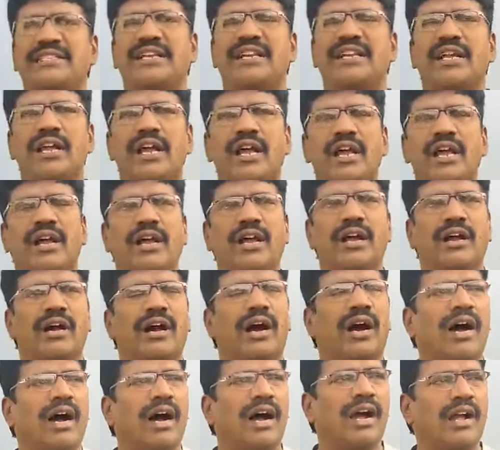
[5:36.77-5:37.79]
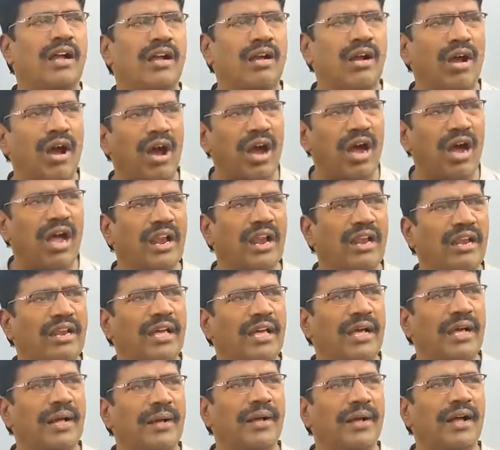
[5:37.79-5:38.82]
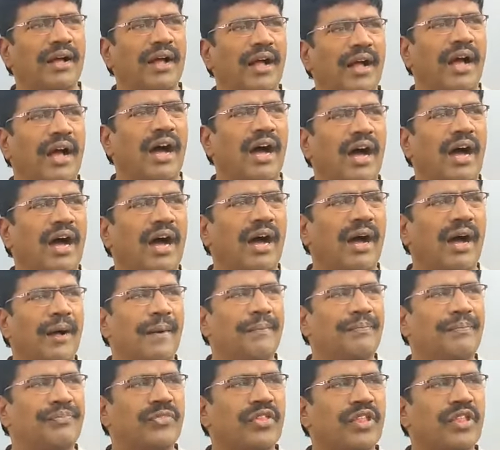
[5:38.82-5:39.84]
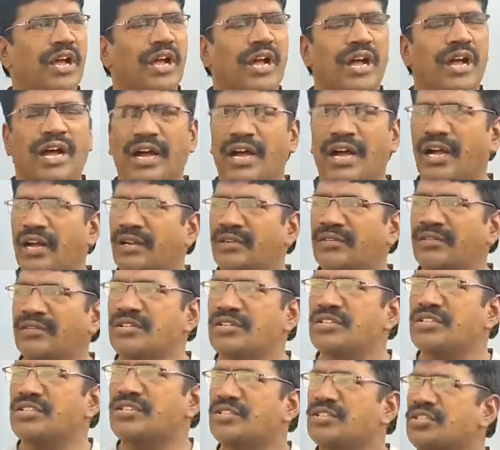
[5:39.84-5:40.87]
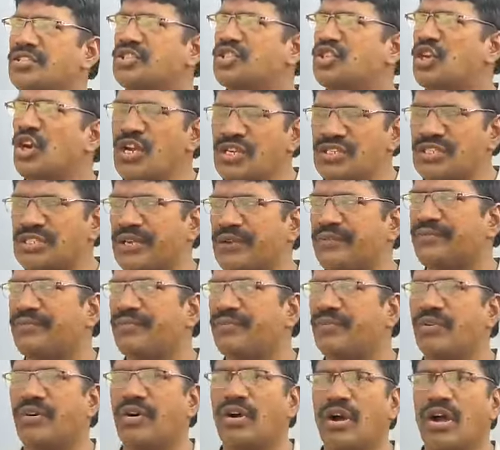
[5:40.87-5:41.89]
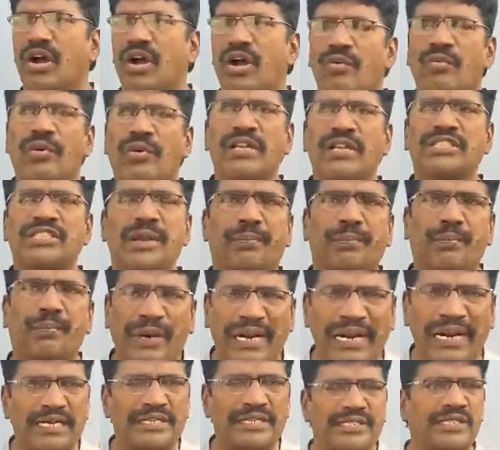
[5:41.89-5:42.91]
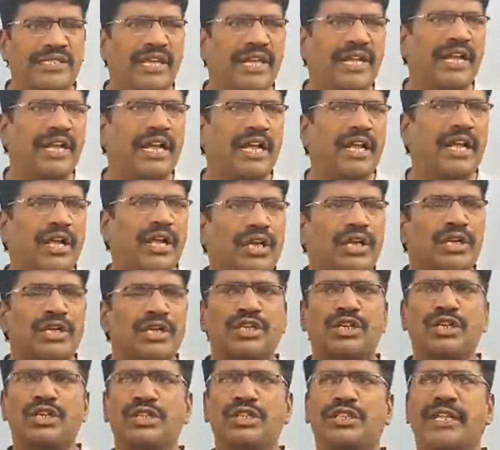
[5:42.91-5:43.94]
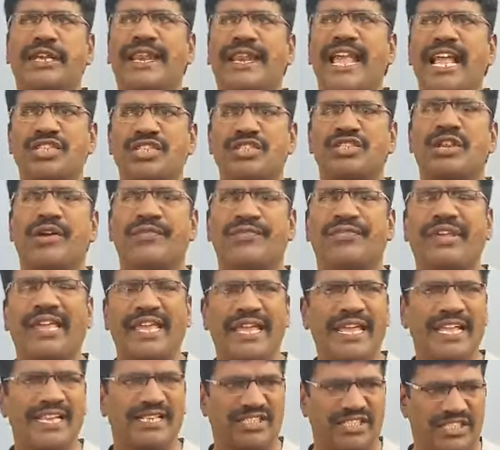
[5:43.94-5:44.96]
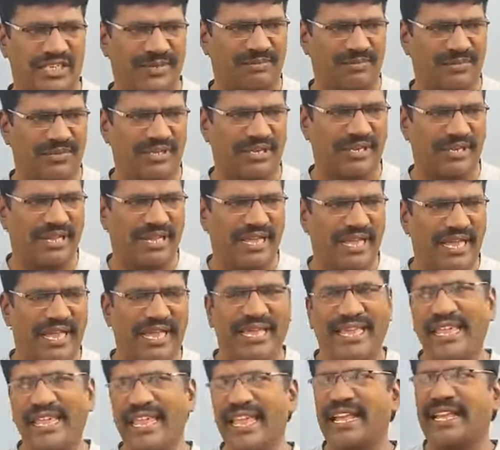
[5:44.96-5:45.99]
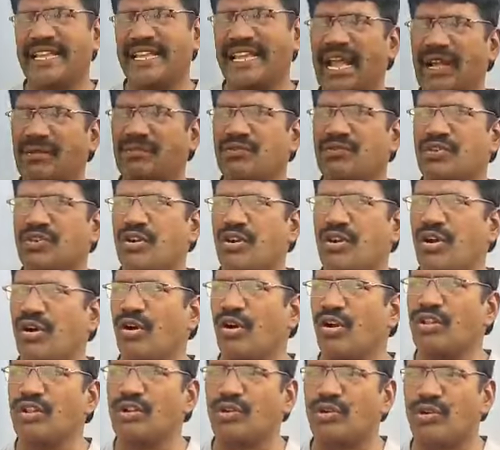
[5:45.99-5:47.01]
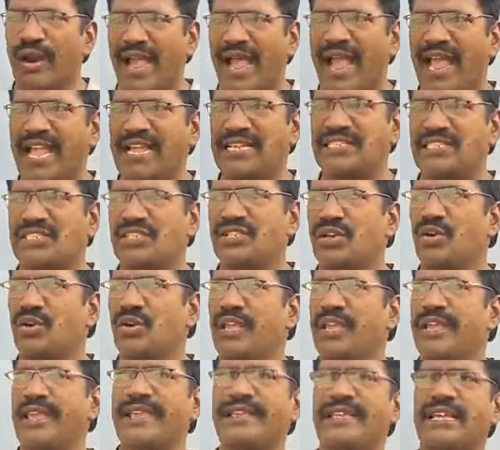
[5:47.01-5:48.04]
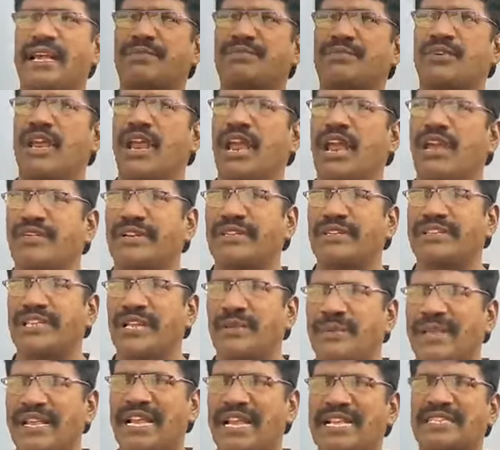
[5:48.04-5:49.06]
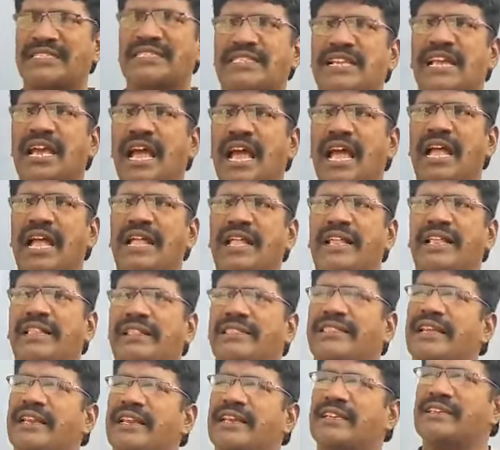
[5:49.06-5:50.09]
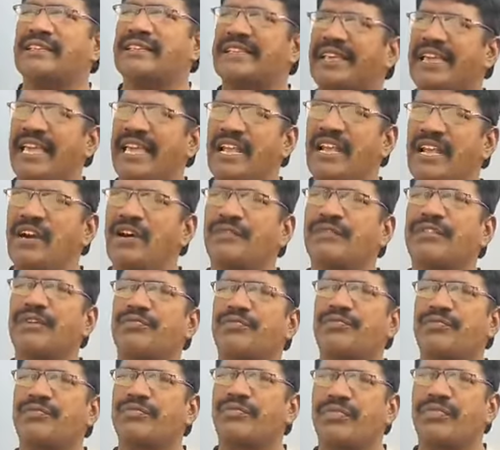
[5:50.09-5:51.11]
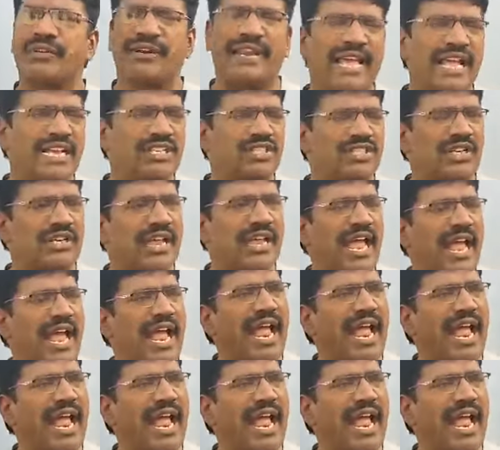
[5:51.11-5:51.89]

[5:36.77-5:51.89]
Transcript: uh, called uh, uh Joseph was a prince uh, to the nation of Egypt. He kept all the rice, he kept everything because that king of the nation had uh,